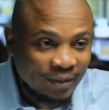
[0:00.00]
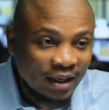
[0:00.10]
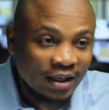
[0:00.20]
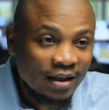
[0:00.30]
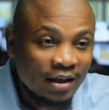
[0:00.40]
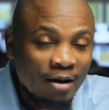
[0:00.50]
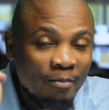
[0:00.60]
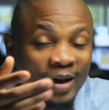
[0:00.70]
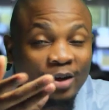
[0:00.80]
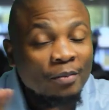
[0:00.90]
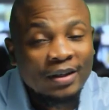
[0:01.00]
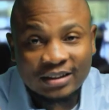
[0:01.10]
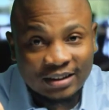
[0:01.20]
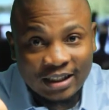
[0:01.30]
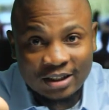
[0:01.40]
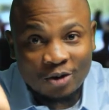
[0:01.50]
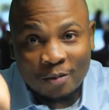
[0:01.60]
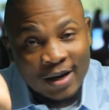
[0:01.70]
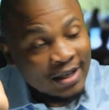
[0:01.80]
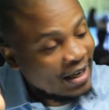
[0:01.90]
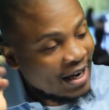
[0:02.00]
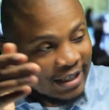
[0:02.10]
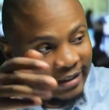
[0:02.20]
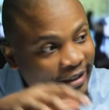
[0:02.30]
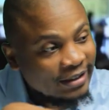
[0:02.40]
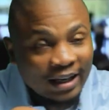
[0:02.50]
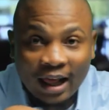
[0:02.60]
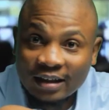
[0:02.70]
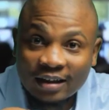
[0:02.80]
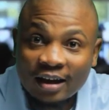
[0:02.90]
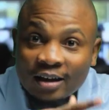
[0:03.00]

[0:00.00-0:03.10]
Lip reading: Okay, my normal t-shirt normally 30 rand.